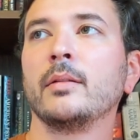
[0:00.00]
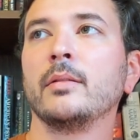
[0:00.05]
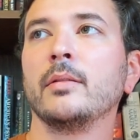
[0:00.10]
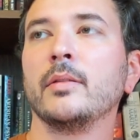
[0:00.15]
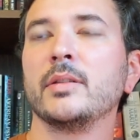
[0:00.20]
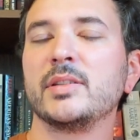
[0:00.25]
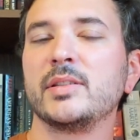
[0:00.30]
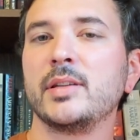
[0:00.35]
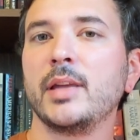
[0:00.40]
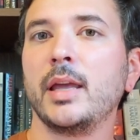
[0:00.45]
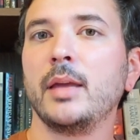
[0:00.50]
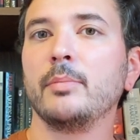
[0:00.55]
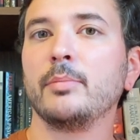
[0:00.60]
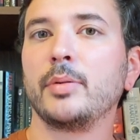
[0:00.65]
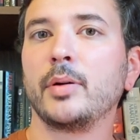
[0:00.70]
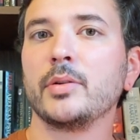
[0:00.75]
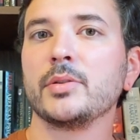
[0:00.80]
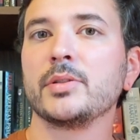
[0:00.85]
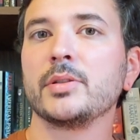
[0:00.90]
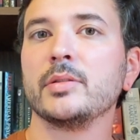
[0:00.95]
the same
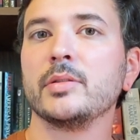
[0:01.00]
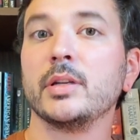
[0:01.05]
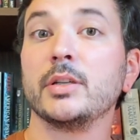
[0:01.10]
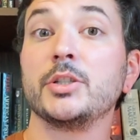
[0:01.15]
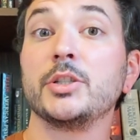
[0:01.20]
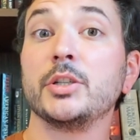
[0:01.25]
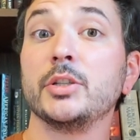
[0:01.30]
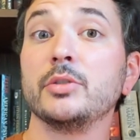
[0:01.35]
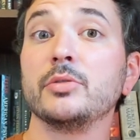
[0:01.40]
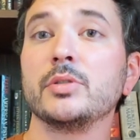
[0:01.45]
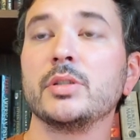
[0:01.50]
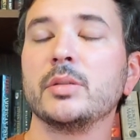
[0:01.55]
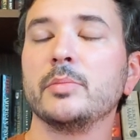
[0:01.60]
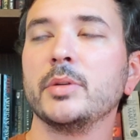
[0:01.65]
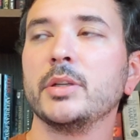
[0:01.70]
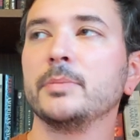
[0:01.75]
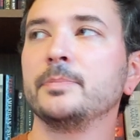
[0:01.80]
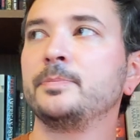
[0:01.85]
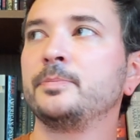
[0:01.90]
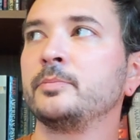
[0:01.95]
person that she used to
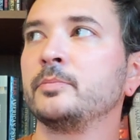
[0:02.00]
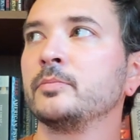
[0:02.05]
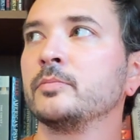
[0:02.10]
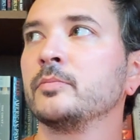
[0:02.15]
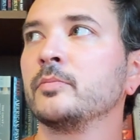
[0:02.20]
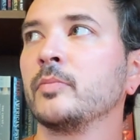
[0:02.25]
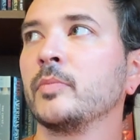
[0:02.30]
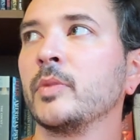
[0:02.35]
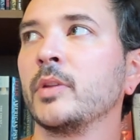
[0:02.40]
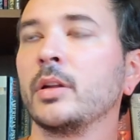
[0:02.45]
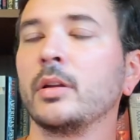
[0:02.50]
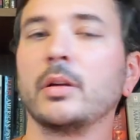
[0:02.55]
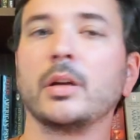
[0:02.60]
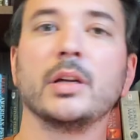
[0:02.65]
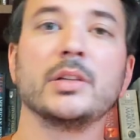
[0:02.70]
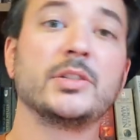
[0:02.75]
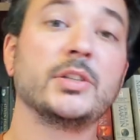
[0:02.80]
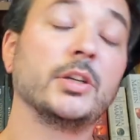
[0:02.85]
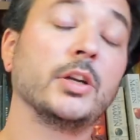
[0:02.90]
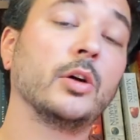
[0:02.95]
be.
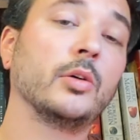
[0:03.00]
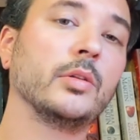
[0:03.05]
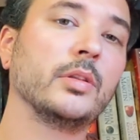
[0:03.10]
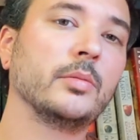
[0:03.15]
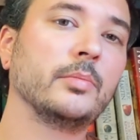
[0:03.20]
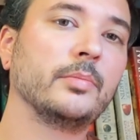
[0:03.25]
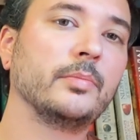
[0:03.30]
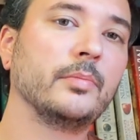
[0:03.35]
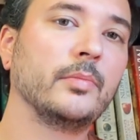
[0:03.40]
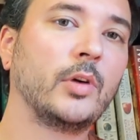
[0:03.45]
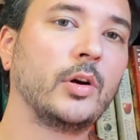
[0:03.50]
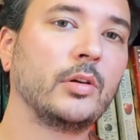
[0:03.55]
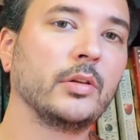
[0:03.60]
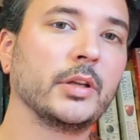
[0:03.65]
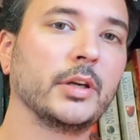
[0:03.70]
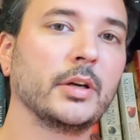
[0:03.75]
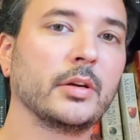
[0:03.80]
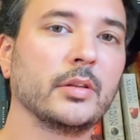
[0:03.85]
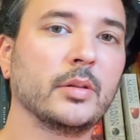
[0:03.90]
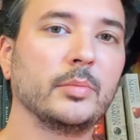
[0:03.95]
Because, you know, in the
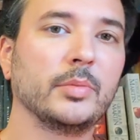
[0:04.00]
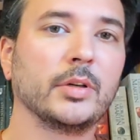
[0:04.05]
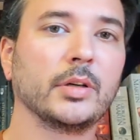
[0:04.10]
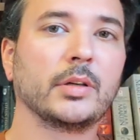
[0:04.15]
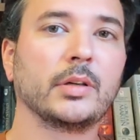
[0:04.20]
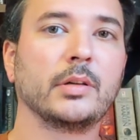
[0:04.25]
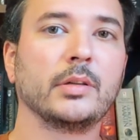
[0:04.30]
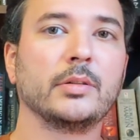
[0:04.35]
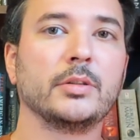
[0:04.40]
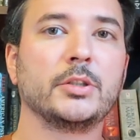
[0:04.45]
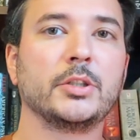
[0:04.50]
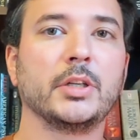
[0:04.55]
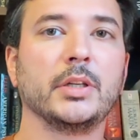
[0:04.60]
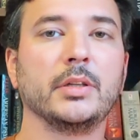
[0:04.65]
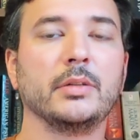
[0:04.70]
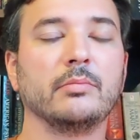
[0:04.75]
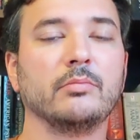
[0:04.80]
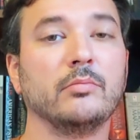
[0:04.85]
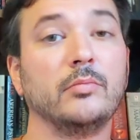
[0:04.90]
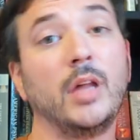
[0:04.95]
earlier in the book,
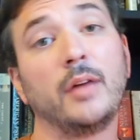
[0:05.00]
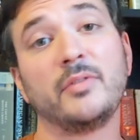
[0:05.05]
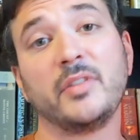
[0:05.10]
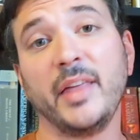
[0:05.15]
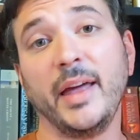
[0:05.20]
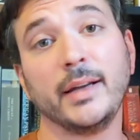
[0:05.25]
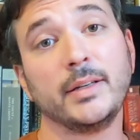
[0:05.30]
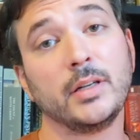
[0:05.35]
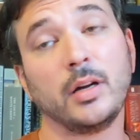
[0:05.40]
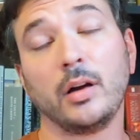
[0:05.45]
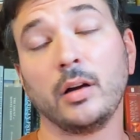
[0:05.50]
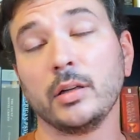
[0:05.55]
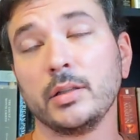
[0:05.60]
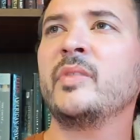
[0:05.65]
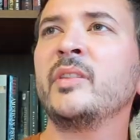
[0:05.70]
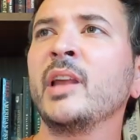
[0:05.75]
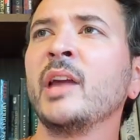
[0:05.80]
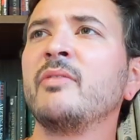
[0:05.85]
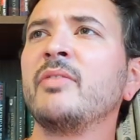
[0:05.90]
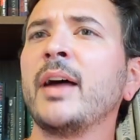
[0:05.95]
she loved that dog.
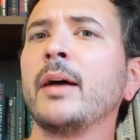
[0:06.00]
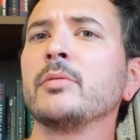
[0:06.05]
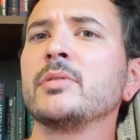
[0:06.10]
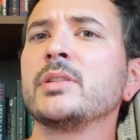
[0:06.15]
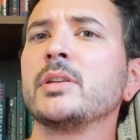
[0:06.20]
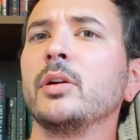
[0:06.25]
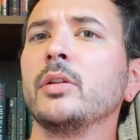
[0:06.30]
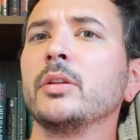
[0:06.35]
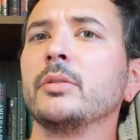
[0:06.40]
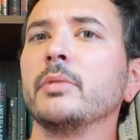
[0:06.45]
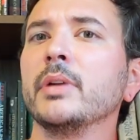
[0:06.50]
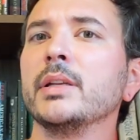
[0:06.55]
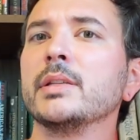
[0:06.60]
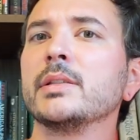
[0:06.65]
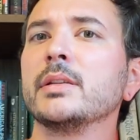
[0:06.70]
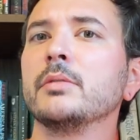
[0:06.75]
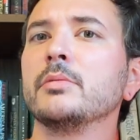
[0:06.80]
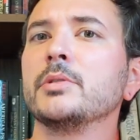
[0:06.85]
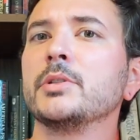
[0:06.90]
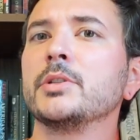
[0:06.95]
If that was the only
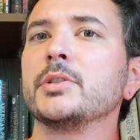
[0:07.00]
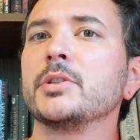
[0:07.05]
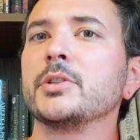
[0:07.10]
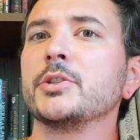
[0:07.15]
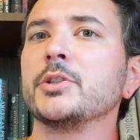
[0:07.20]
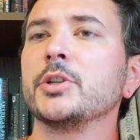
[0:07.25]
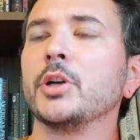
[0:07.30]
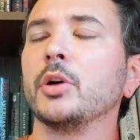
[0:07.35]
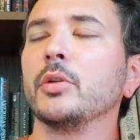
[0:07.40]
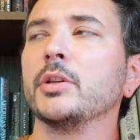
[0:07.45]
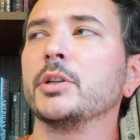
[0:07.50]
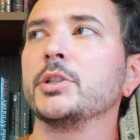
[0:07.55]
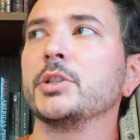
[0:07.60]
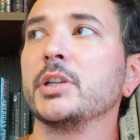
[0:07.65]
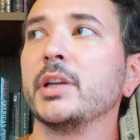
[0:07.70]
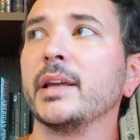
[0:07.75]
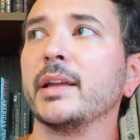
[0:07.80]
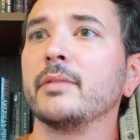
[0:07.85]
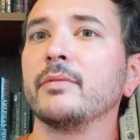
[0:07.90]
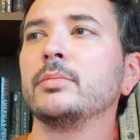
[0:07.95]
reason, it was just to show that
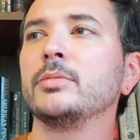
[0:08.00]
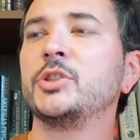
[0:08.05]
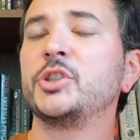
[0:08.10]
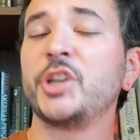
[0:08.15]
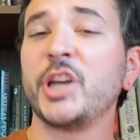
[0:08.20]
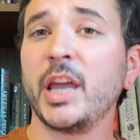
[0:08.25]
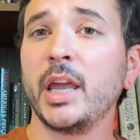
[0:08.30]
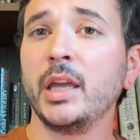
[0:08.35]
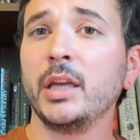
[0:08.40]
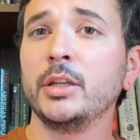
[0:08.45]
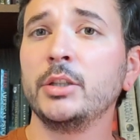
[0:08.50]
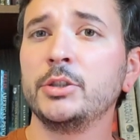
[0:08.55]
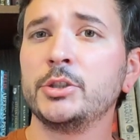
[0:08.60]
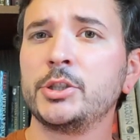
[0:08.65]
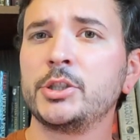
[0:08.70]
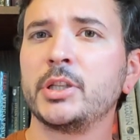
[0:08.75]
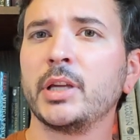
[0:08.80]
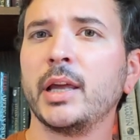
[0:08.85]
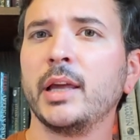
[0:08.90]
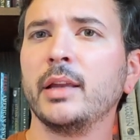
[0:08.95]
she had
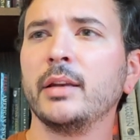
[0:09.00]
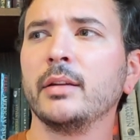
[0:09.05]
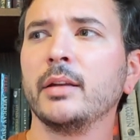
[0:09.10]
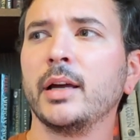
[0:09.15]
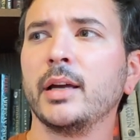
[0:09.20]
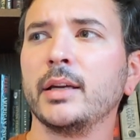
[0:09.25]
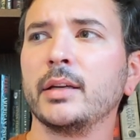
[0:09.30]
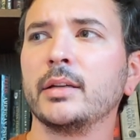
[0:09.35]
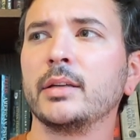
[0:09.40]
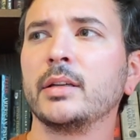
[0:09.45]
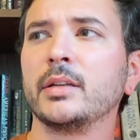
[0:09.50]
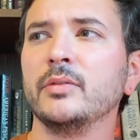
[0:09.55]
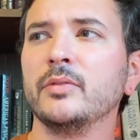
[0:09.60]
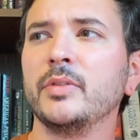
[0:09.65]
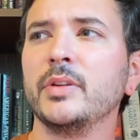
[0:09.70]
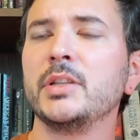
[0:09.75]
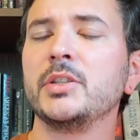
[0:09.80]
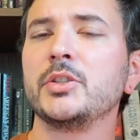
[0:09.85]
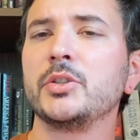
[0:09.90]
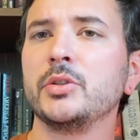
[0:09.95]
changed and, like,
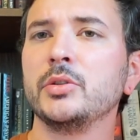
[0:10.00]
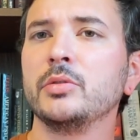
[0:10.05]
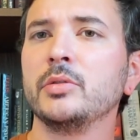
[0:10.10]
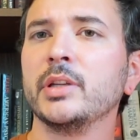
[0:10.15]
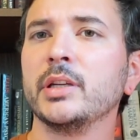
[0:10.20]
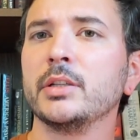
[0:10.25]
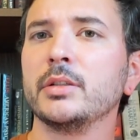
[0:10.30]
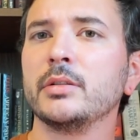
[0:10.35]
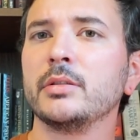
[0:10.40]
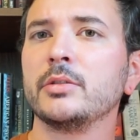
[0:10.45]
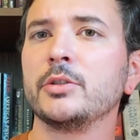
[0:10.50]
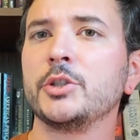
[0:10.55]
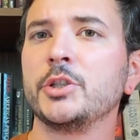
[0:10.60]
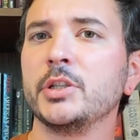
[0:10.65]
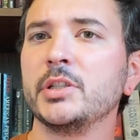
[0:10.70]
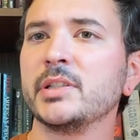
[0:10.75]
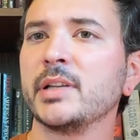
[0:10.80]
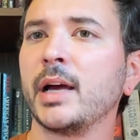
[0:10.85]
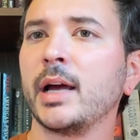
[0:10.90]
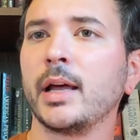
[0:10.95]
convince you that
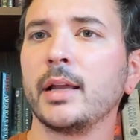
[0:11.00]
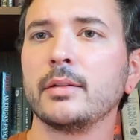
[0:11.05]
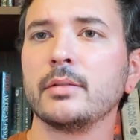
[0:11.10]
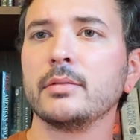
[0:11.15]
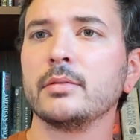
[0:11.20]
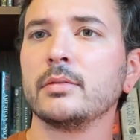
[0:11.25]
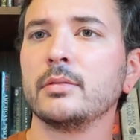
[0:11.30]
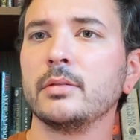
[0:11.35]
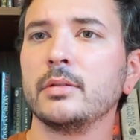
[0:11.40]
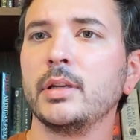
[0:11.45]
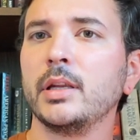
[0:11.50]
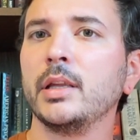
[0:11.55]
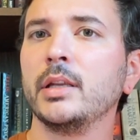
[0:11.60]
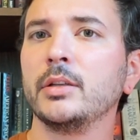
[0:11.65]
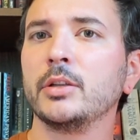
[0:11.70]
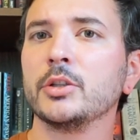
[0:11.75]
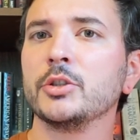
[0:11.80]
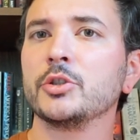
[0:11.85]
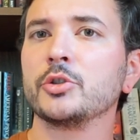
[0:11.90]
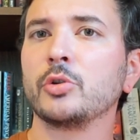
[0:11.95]
she's not
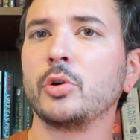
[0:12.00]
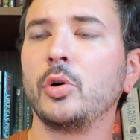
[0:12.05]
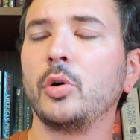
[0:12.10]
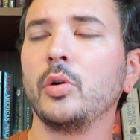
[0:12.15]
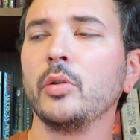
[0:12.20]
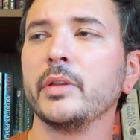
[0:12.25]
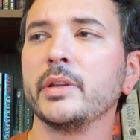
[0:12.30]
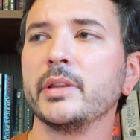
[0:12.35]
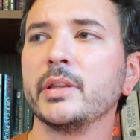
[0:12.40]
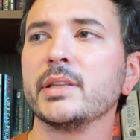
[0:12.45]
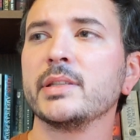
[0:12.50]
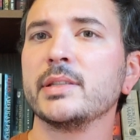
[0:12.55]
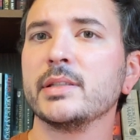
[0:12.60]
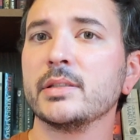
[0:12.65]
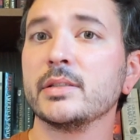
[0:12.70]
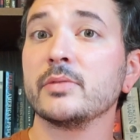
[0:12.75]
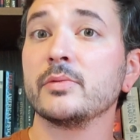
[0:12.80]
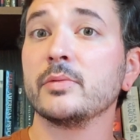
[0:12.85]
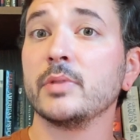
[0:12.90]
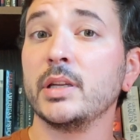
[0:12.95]
in control, that this
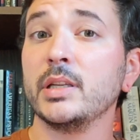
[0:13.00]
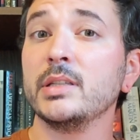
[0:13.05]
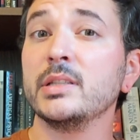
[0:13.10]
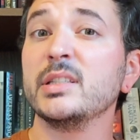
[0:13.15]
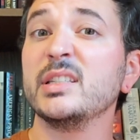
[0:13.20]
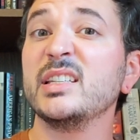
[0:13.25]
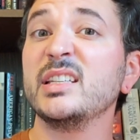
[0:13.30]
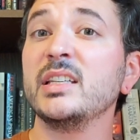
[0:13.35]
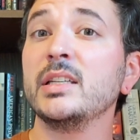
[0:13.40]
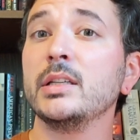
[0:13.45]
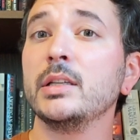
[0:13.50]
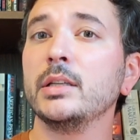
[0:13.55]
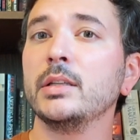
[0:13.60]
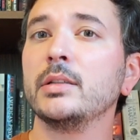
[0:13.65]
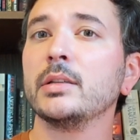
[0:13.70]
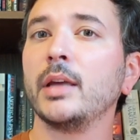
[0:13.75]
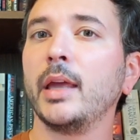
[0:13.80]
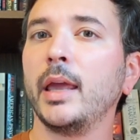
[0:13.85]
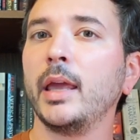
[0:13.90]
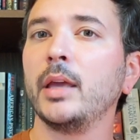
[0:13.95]
is
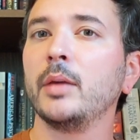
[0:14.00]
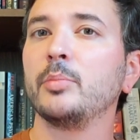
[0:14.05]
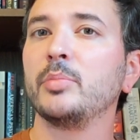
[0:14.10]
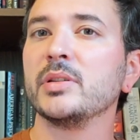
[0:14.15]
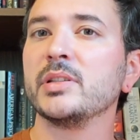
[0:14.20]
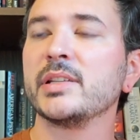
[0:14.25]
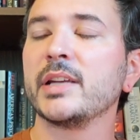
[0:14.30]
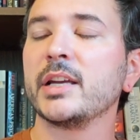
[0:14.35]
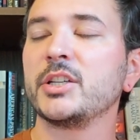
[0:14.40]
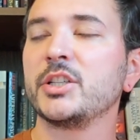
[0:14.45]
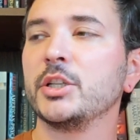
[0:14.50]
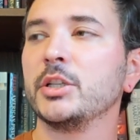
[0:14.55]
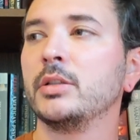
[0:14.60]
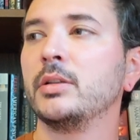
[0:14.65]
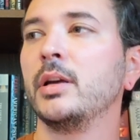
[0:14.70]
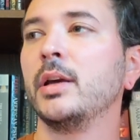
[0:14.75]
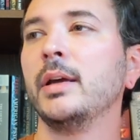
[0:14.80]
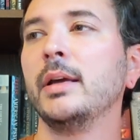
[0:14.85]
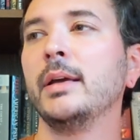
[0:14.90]
indeed a possession,